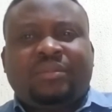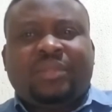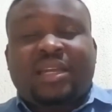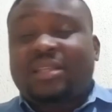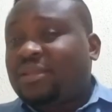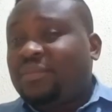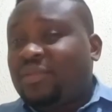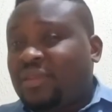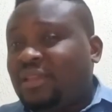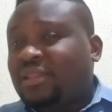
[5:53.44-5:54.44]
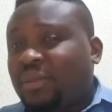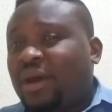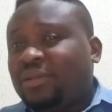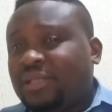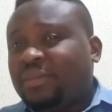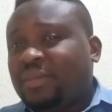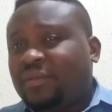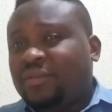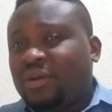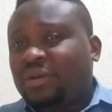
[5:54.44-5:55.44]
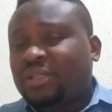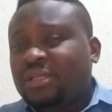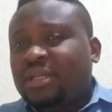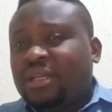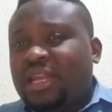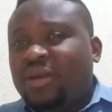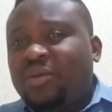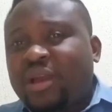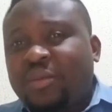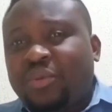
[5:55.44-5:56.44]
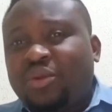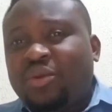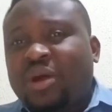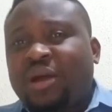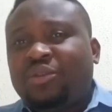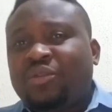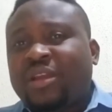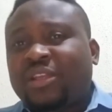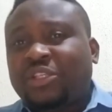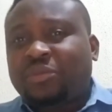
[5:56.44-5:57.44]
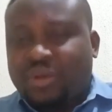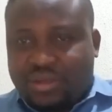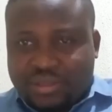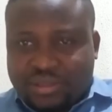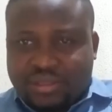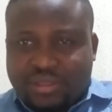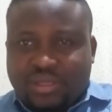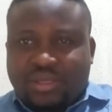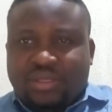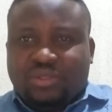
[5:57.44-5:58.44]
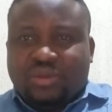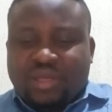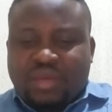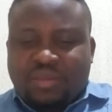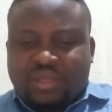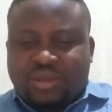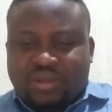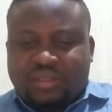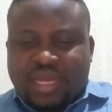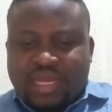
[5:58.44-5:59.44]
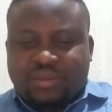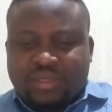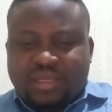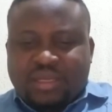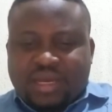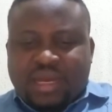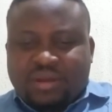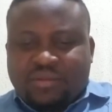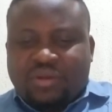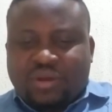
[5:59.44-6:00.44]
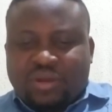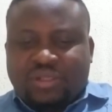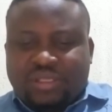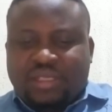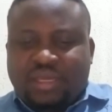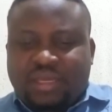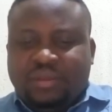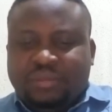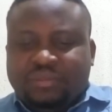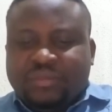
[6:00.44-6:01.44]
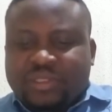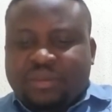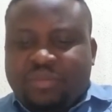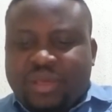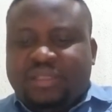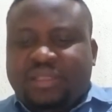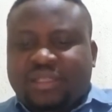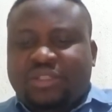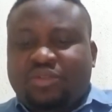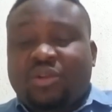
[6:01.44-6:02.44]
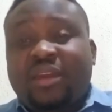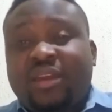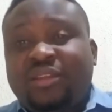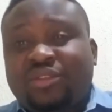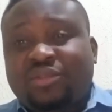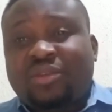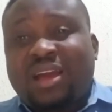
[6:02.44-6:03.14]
catch some things about him. And of course, that will help you know how you respond to him at all times. And of course, see the business you are into